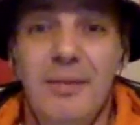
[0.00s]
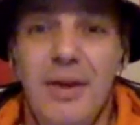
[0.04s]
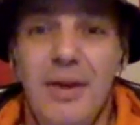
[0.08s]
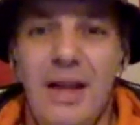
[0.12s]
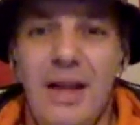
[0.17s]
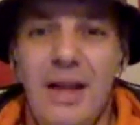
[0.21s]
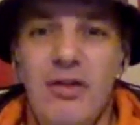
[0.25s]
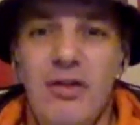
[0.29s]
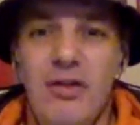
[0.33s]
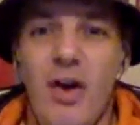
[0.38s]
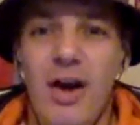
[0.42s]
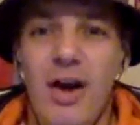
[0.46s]

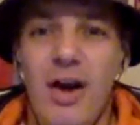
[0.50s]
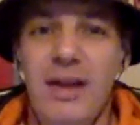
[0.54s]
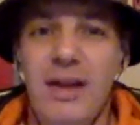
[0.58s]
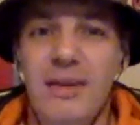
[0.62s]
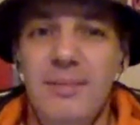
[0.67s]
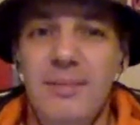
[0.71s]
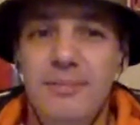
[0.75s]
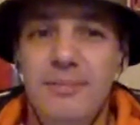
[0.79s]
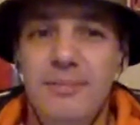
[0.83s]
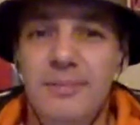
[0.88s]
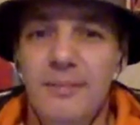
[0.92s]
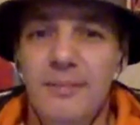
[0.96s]

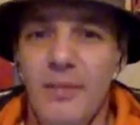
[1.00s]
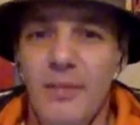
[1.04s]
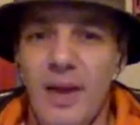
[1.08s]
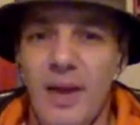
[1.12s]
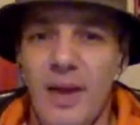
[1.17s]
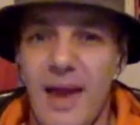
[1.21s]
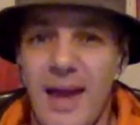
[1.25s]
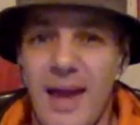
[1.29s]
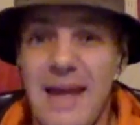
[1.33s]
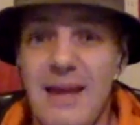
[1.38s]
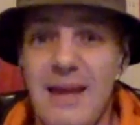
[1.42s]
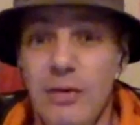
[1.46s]
entirely
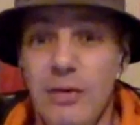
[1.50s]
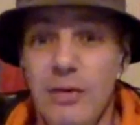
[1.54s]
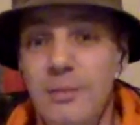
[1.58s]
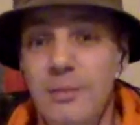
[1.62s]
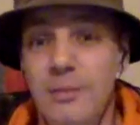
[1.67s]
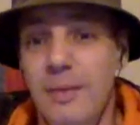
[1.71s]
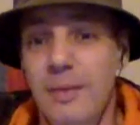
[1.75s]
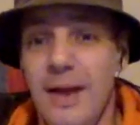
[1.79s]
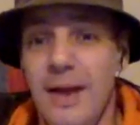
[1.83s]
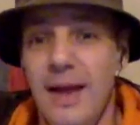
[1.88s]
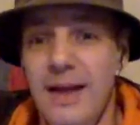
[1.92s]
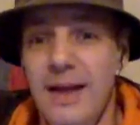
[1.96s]

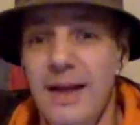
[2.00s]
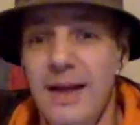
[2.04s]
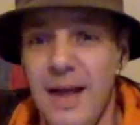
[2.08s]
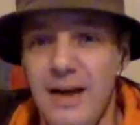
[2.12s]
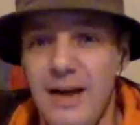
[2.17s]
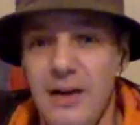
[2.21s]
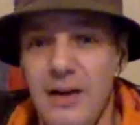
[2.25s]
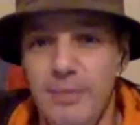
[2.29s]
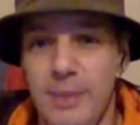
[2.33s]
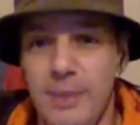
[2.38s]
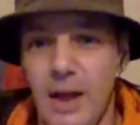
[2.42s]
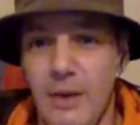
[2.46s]
even
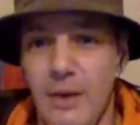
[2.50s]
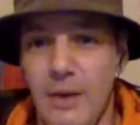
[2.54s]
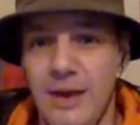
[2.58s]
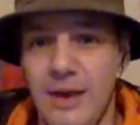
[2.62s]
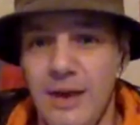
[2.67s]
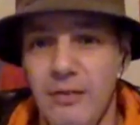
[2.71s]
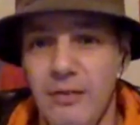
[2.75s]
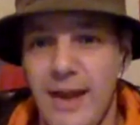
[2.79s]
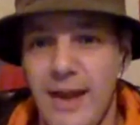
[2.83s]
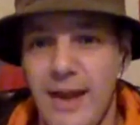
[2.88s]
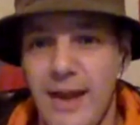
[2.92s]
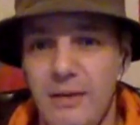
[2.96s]
in his
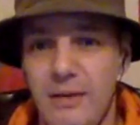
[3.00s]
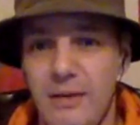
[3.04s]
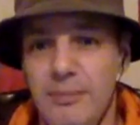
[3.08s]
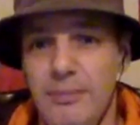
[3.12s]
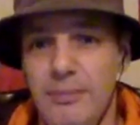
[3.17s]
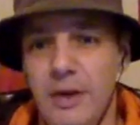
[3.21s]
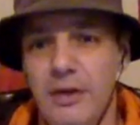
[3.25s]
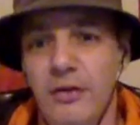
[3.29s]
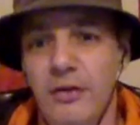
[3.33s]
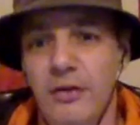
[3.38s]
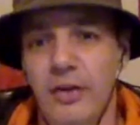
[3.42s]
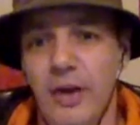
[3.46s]
blowing of that,
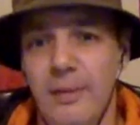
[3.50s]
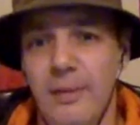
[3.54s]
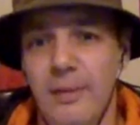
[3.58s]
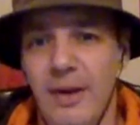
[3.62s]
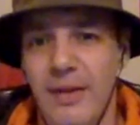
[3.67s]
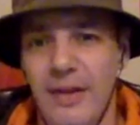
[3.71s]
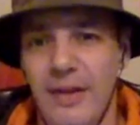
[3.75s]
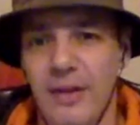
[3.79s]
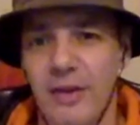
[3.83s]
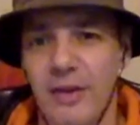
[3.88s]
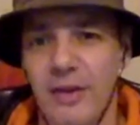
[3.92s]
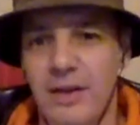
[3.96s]
but
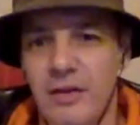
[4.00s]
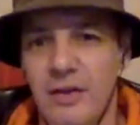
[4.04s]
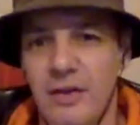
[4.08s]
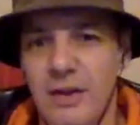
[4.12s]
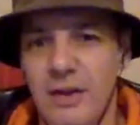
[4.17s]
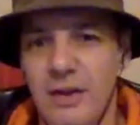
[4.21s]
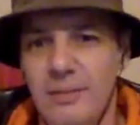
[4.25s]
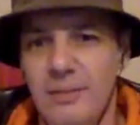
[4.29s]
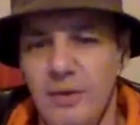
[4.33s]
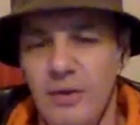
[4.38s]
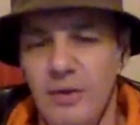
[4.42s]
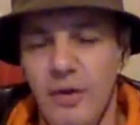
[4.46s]
I think
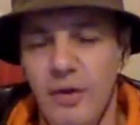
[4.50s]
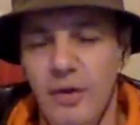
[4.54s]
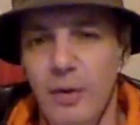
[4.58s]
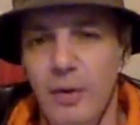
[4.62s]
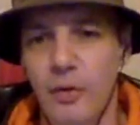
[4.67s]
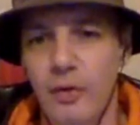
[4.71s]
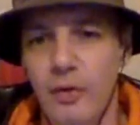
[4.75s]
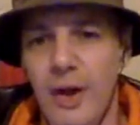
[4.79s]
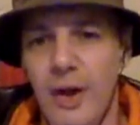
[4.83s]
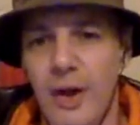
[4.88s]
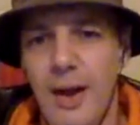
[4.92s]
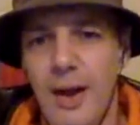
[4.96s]
the
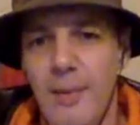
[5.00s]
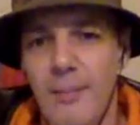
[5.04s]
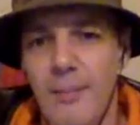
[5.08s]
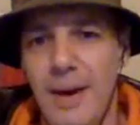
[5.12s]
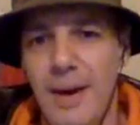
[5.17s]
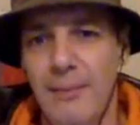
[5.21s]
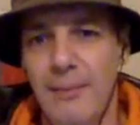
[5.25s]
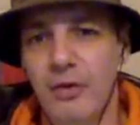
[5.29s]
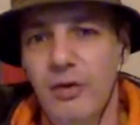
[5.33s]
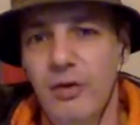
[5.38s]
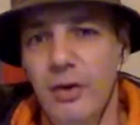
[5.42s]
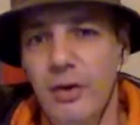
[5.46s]
Sunwolves
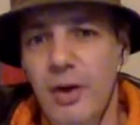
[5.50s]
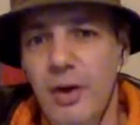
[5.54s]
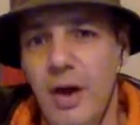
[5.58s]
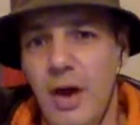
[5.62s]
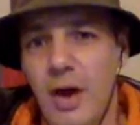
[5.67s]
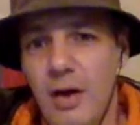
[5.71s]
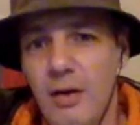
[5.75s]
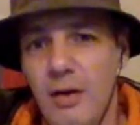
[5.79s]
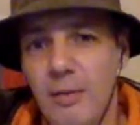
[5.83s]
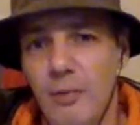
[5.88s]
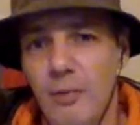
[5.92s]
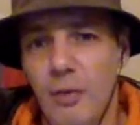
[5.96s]
perhaps
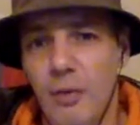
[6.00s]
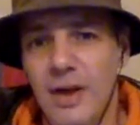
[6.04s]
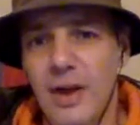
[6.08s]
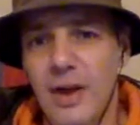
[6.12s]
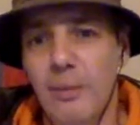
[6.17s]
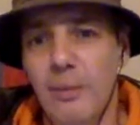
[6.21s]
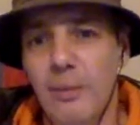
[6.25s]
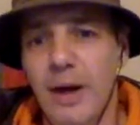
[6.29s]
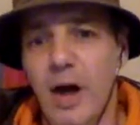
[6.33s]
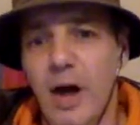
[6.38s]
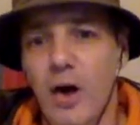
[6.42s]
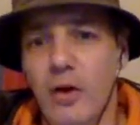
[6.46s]
a
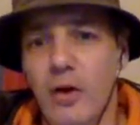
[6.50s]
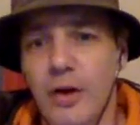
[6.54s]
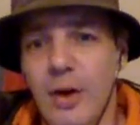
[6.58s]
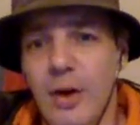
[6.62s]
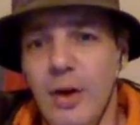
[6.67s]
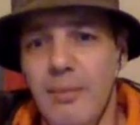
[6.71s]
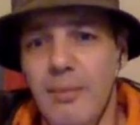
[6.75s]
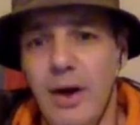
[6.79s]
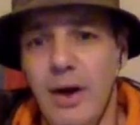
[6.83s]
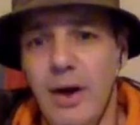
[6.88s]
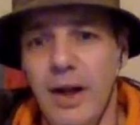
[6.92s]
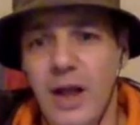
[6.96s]
little bit hard
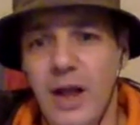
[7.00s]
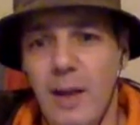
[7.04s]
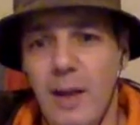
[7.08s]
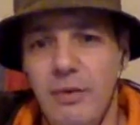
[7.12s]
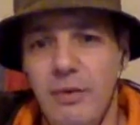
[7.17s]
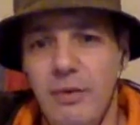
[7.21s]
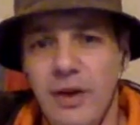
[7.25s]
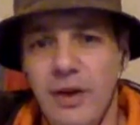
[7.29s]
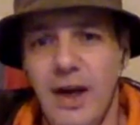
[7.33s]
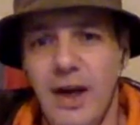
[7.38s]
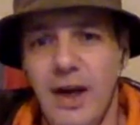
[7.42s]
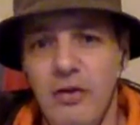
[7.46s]
done by on a
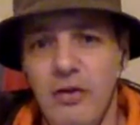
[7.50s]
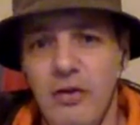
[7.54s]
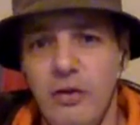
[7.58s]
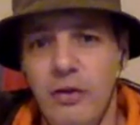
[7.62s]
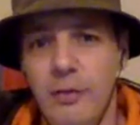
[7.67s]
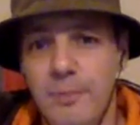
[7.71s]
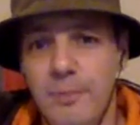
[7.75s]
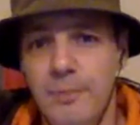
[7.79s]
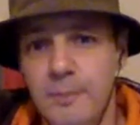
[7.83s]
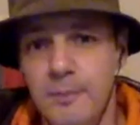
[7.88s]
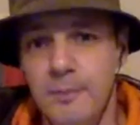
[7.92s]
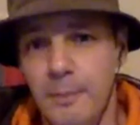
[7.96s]
couple of
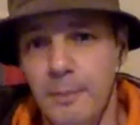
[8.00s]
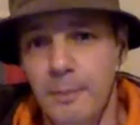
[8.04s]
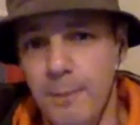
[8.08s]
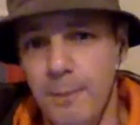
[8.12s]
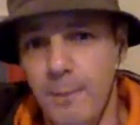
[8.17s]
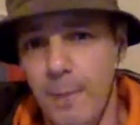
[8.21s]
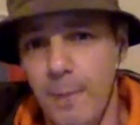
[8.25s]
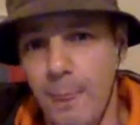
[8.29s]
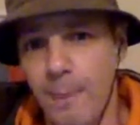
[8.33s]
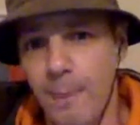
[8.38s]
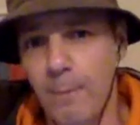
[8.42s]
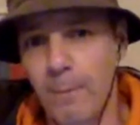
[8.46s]
occasions.
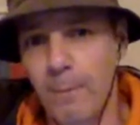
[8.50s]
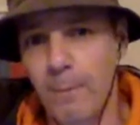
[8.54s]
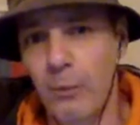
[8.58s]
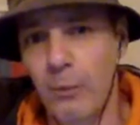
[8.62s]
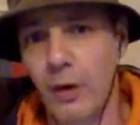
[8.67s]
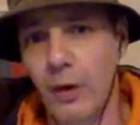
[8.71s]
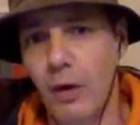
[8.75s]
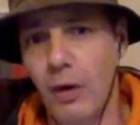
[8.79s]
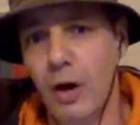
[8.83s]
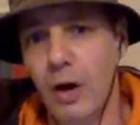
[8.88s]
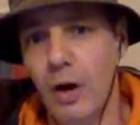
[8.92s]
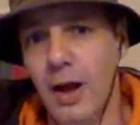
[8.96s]

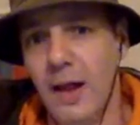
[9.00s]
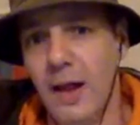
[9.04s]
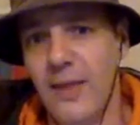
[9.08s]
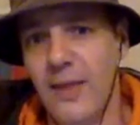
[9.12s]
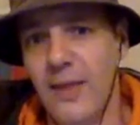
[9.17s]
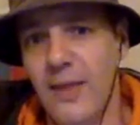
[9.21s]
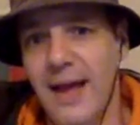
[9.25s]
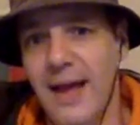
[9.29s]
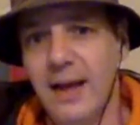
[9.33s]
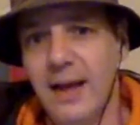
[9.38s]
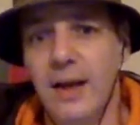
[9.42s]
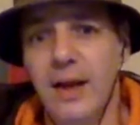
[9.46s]

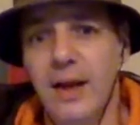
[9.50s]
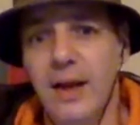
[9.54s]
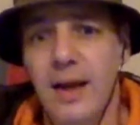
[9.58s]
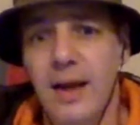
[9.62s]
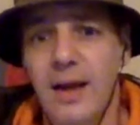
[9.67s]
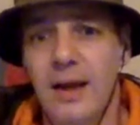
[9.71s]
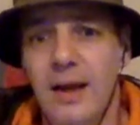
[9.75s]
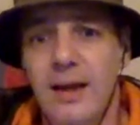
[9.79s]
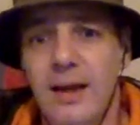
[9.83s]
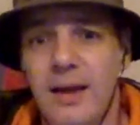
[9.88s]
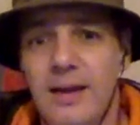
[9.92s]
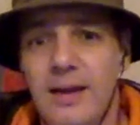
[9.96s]
And then,
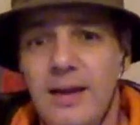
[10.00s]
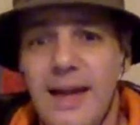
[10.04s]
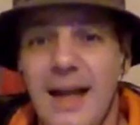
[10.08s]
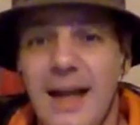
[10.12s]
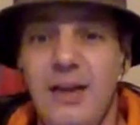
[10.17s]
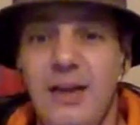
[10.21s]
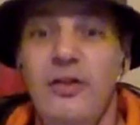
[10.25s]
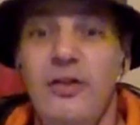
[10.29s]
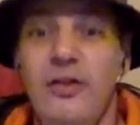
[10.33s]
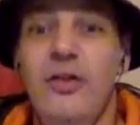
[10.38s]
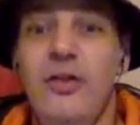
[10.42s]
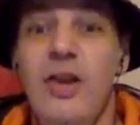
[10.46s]

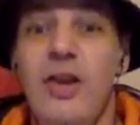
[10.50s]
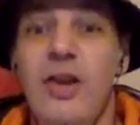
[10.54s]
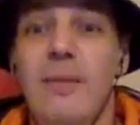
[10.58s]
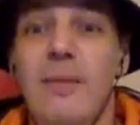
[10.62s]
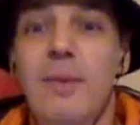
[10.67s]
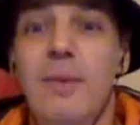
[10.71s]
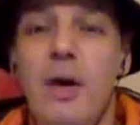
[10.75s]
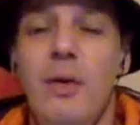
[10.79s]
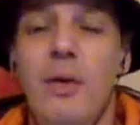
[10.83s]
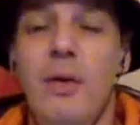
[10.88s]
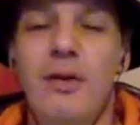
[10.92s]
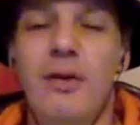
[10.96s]
yes, the
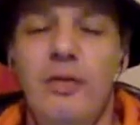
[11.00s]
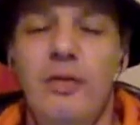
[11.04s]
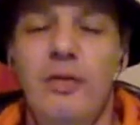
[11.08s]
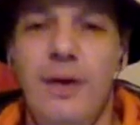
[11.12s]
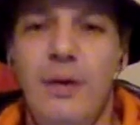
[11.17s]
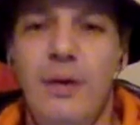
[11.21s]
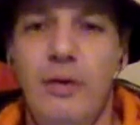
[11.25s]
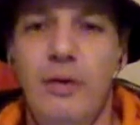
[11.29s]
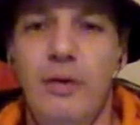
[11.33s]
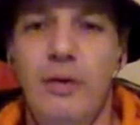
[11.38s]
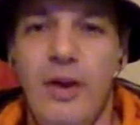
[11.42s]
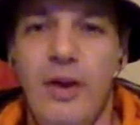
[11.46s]
TMO
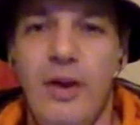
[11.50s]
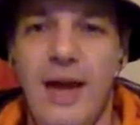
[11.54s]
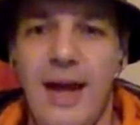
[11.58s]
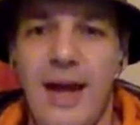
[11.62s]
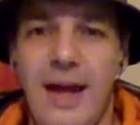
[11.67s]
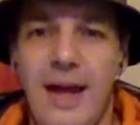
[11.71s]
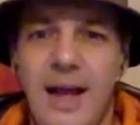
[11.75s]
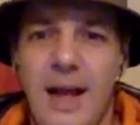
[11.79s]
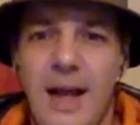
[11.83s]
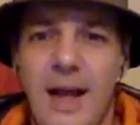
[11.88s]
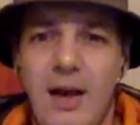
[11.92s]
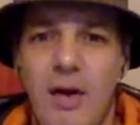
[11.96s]
interference
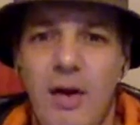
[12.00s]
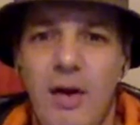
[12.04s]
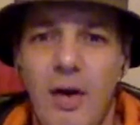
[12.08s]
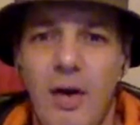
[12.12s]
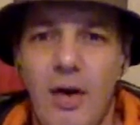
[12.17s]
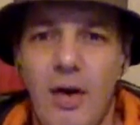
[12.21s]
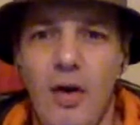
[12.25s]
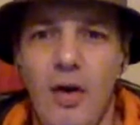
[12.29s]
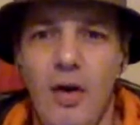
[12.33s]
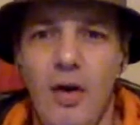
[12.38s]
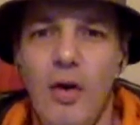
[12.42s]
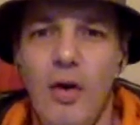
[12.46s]

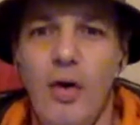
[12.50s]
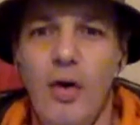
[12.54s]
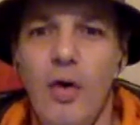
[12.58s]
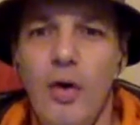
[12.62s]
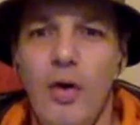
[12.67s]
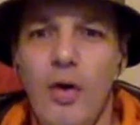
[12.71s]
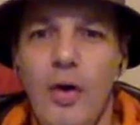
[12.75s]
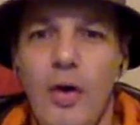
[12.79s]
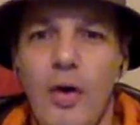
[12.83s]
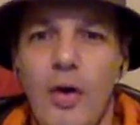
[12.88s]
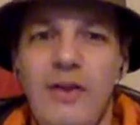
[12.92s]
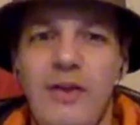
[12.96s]

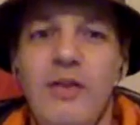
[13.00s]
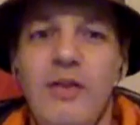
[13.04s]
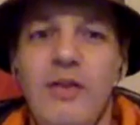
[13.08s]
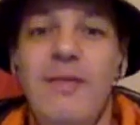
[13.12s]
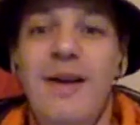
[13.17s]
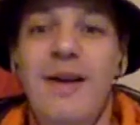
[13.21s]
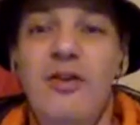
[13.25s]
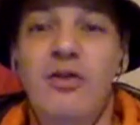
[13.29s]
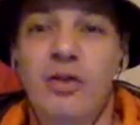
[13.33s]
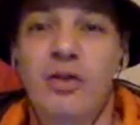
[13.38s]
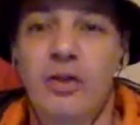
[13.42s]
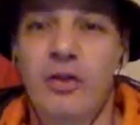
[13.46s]
or
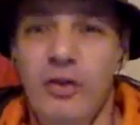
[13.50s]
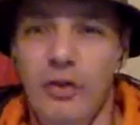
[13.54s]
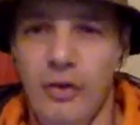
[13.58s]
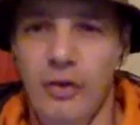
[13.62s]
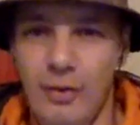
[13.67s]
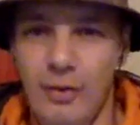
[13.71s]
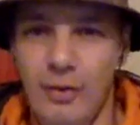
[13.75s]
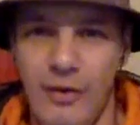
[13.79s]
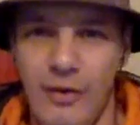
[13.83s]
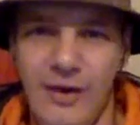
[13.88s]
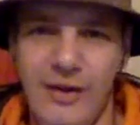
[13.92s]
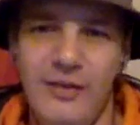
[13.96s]
intervention,
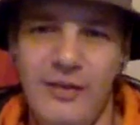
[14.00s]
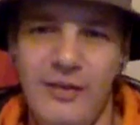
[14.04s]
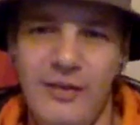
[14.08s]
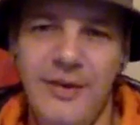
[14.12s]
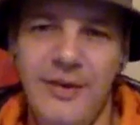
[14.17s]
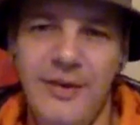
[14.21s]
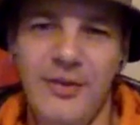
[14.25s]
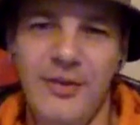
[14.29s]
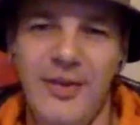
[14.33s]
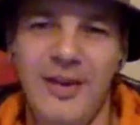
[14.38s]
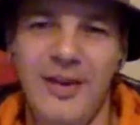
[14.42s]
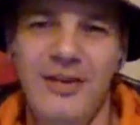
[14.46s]
sorry, rather than
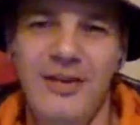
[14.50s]
interference. I think